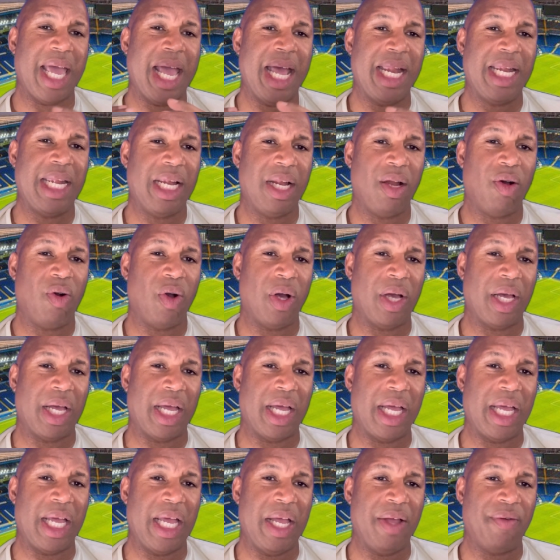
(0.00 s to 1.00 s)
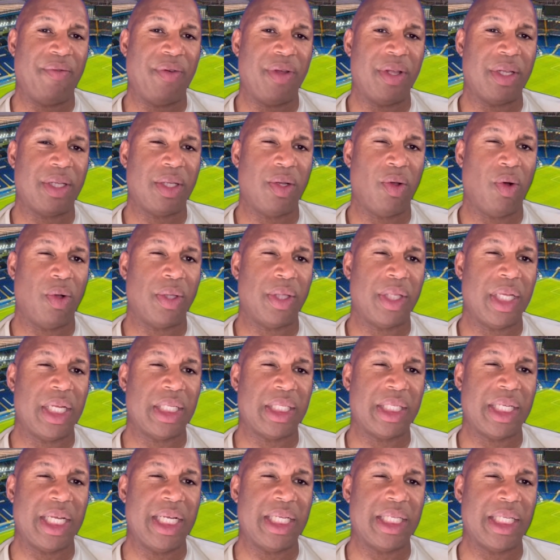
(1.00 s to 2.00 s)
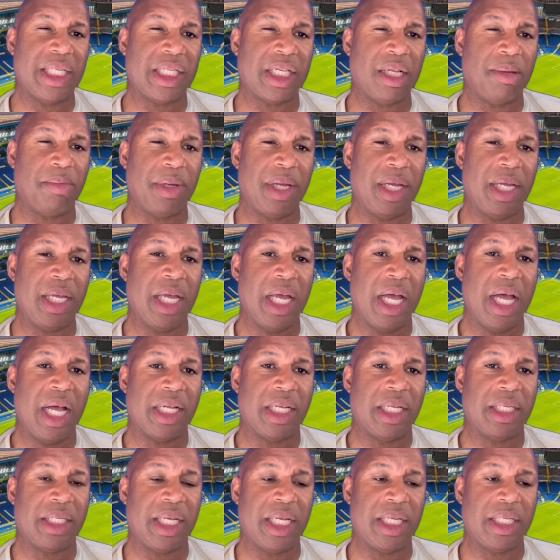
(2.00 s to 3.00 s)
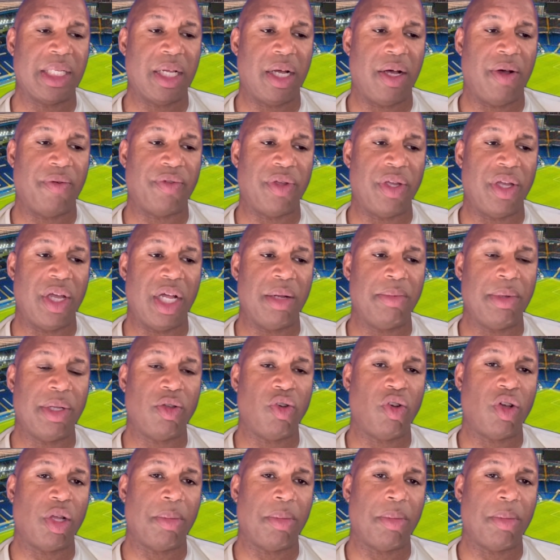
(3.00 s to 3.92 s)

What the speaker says: any longer. If it's not this season, it's going to be the season after. You heard me talking